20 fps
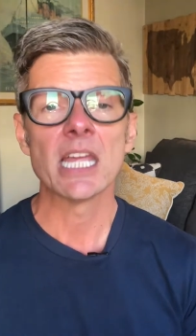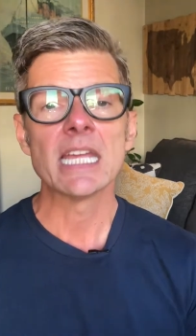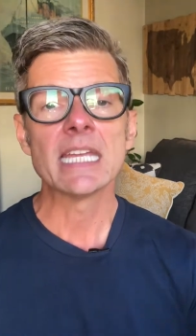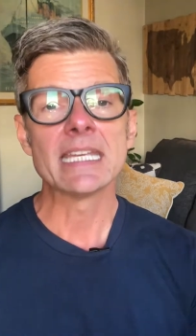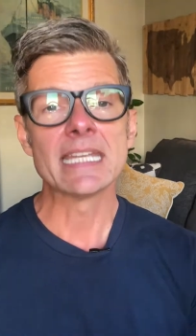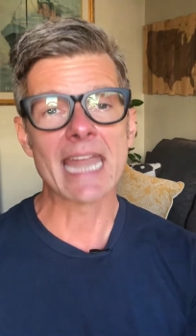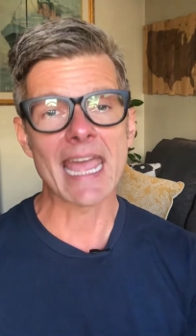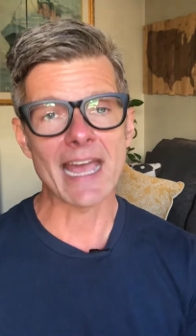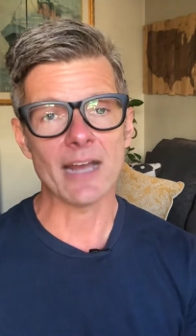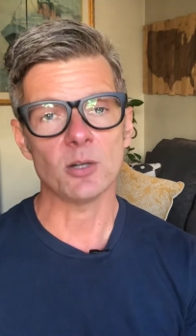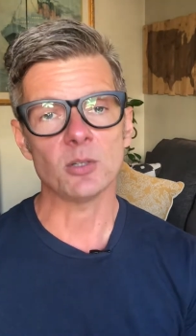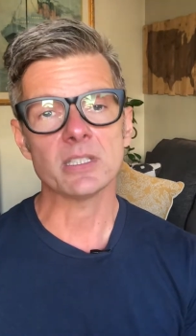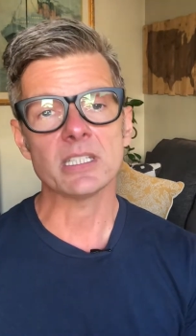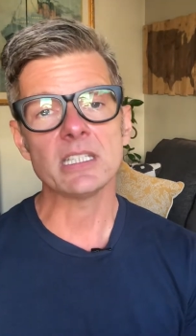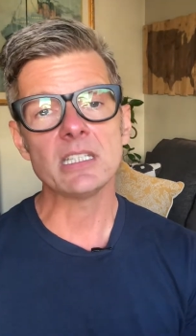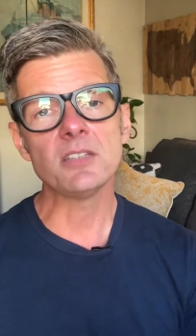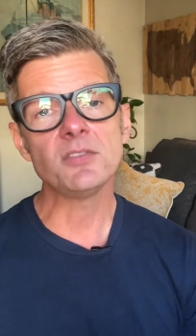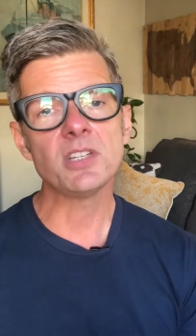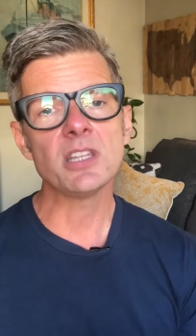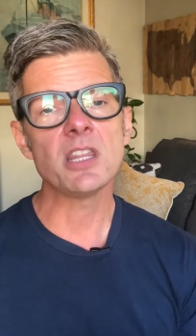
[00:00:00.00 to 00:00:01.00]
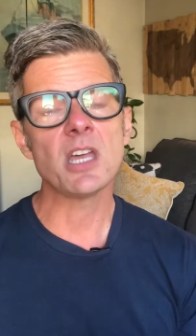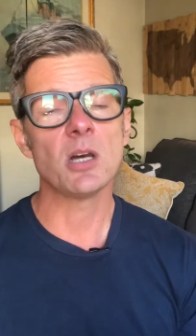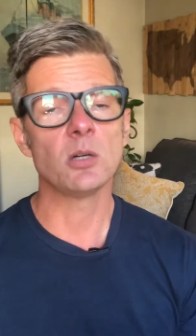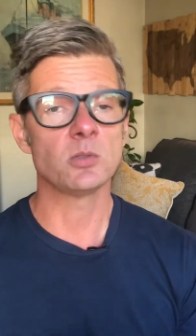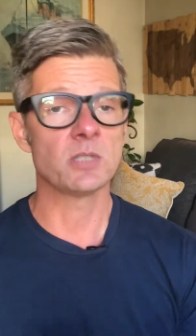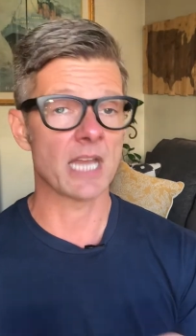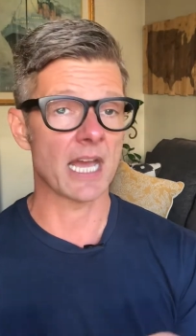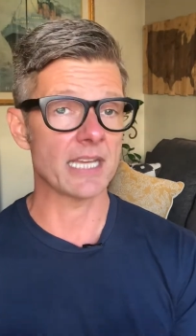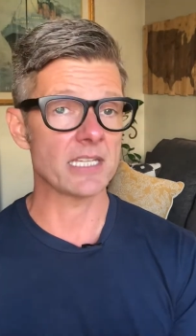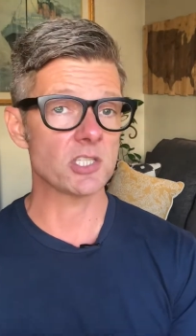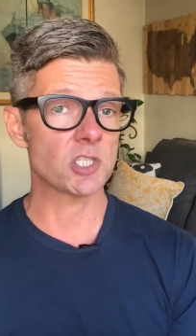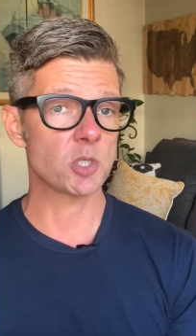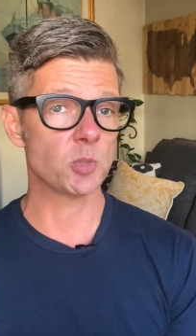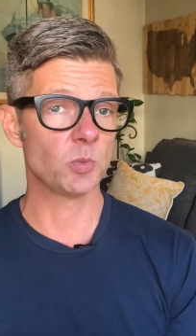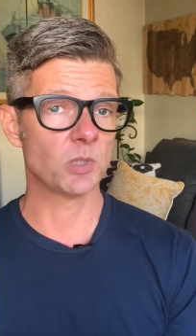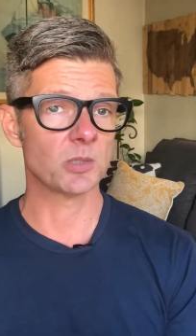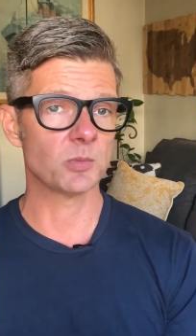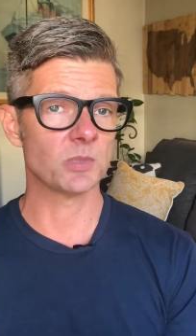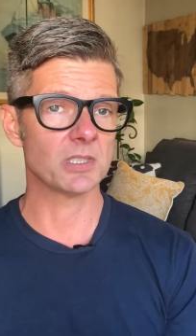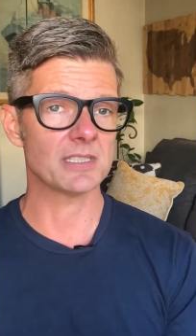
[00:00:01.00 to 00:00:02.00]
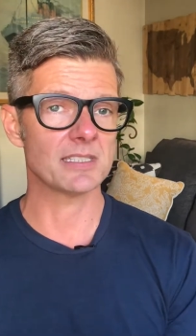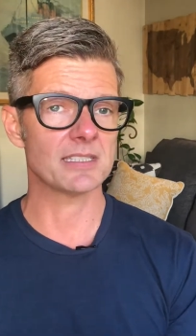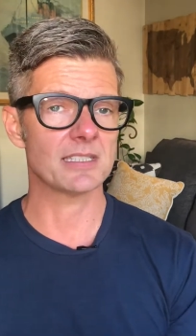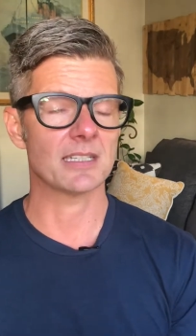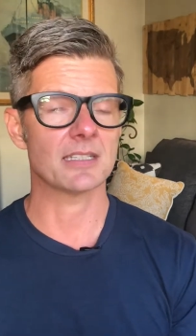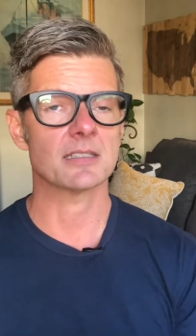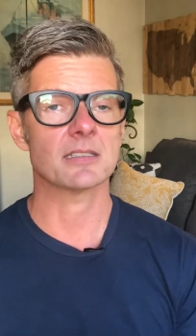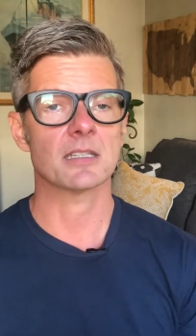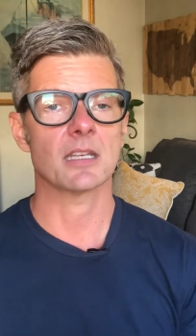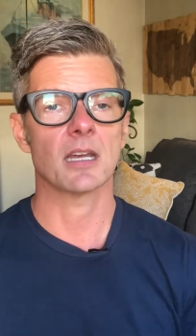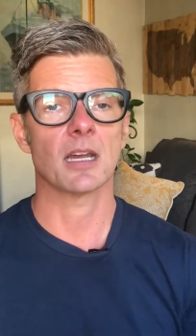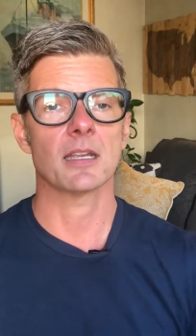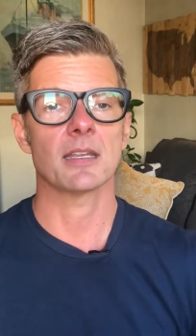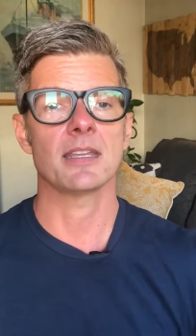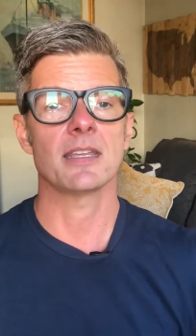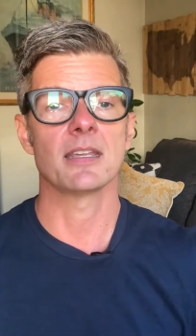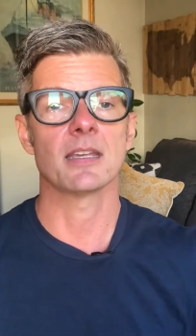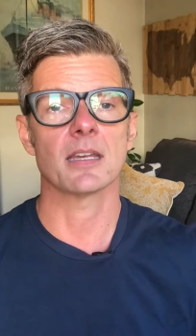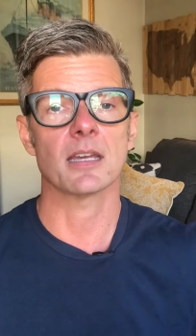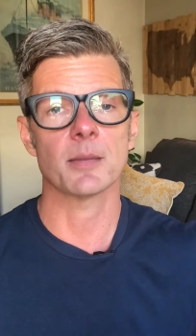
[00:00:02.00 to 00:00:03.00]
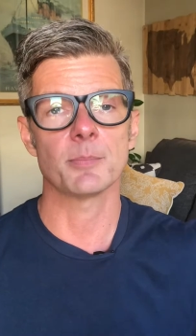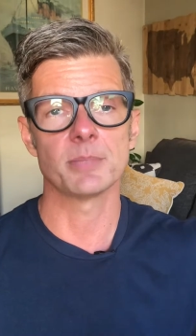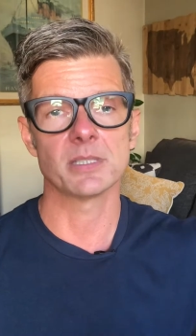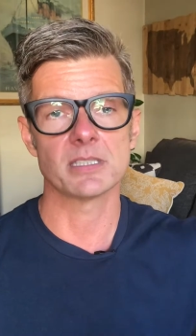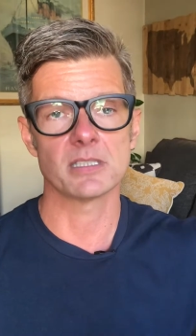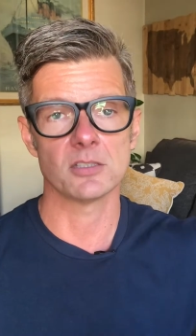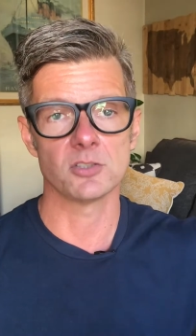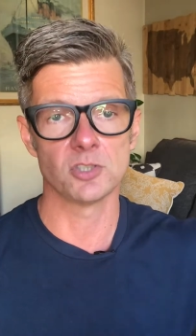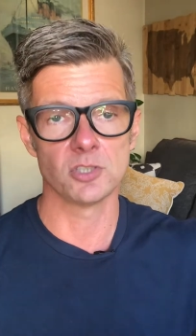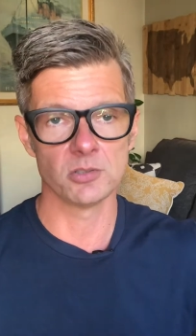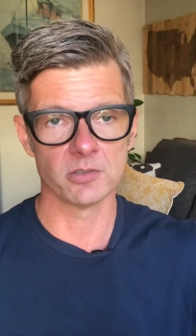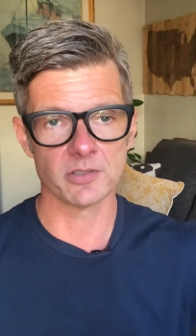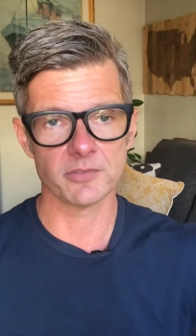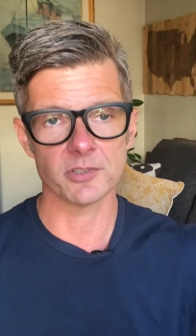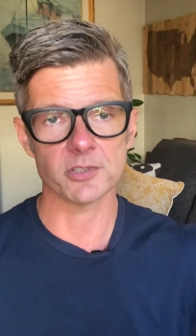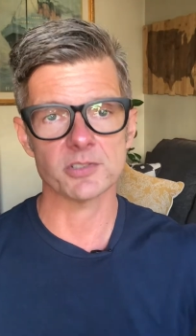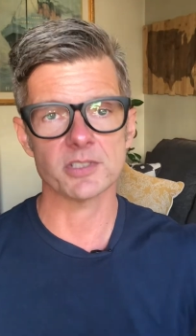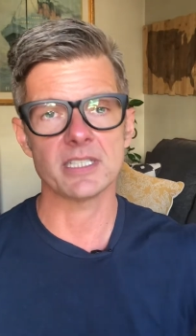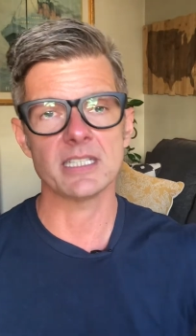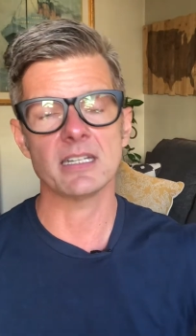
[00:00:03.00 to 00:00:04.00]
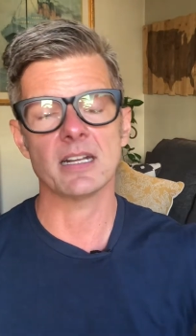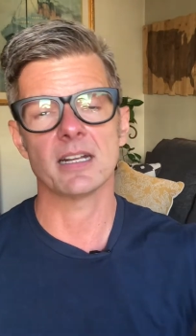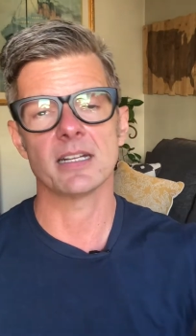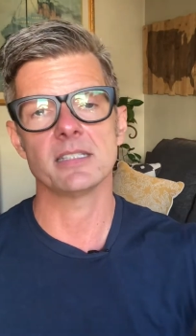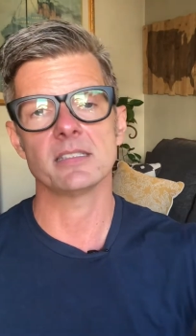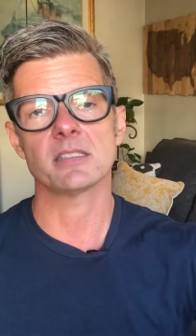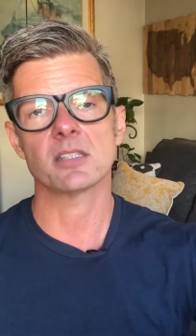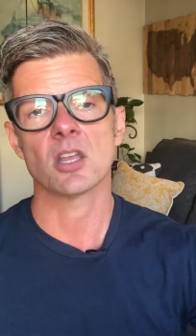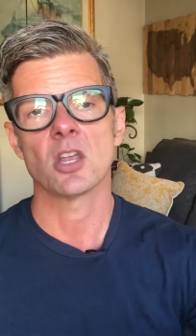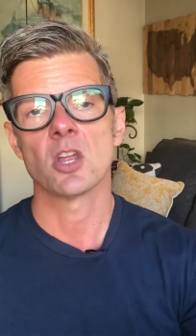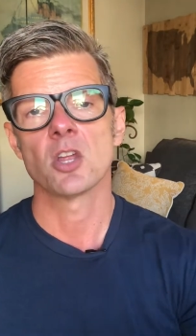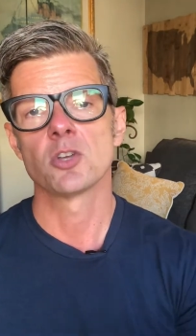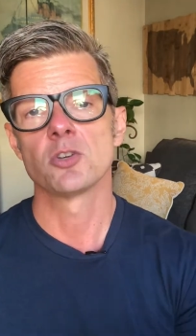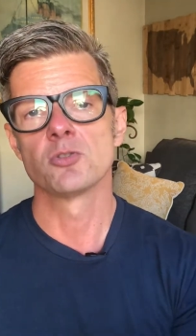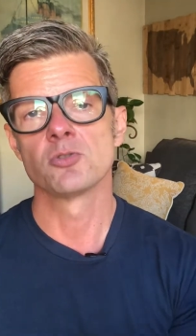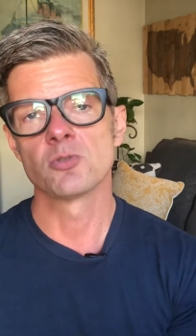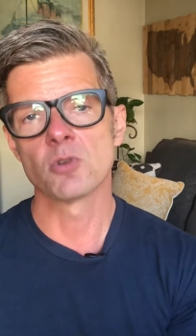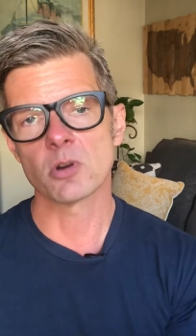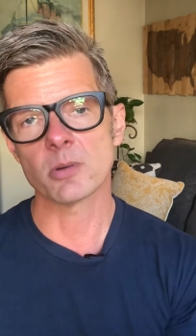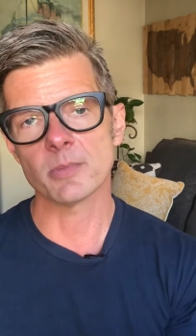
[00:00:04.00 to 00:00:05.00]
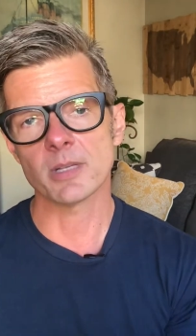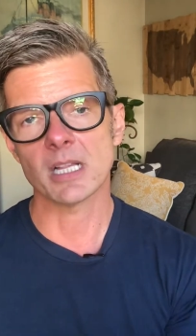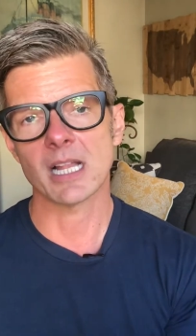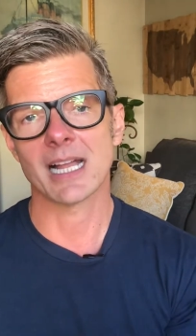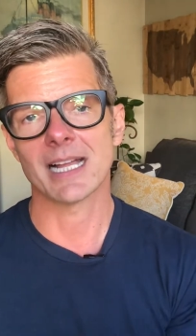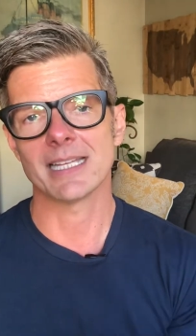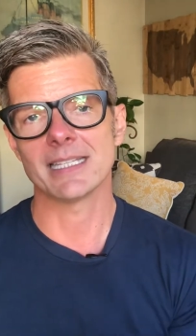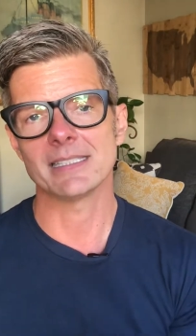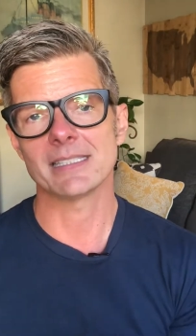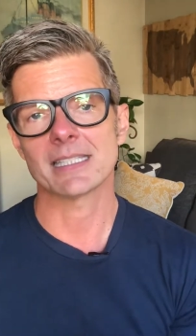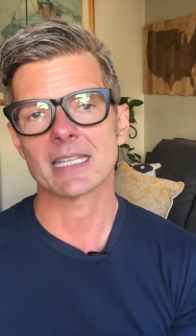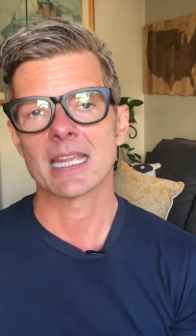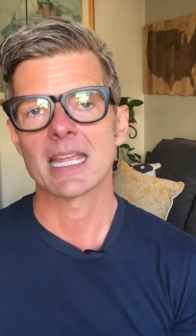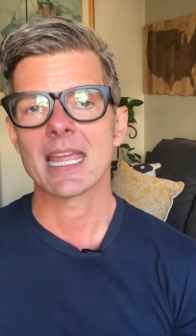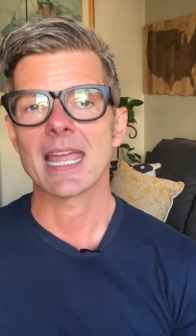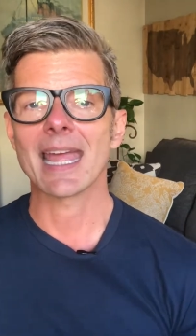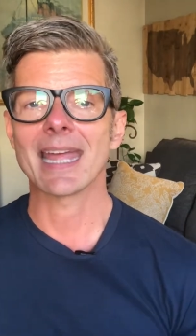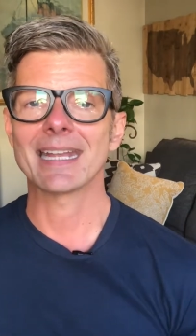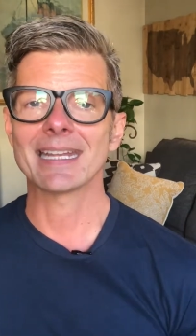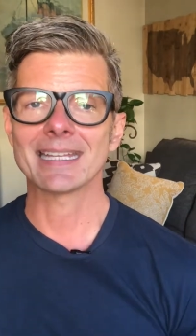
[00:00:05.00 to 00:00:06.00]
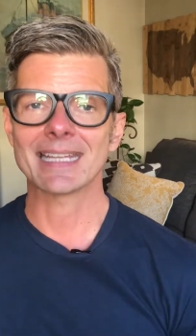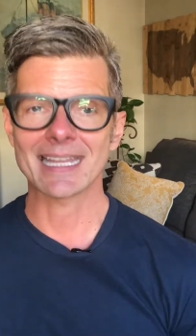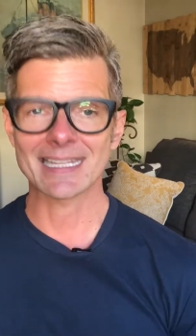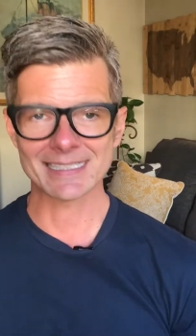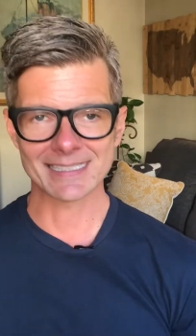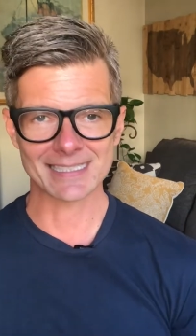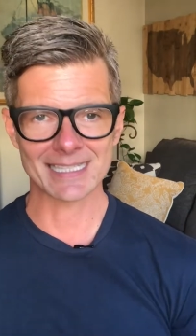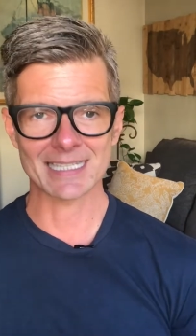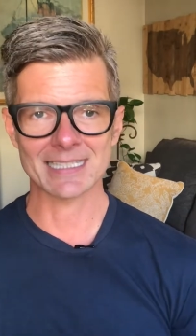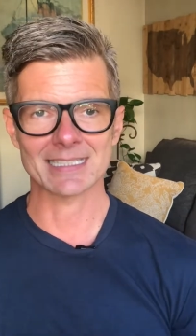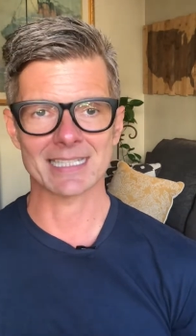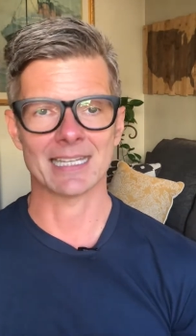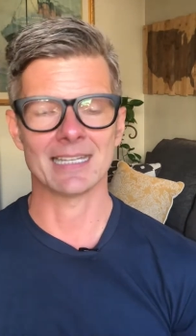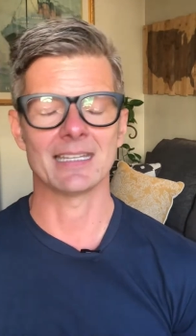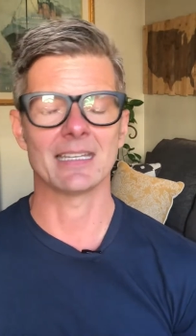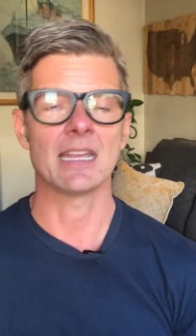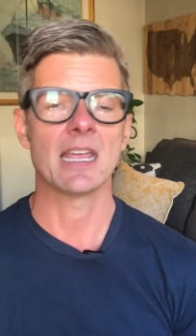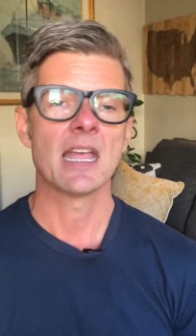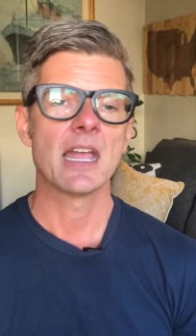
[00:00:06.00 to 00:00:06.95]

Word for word: Now, even though 92116 encompasses University Heights, Normal Heights, and Kensington,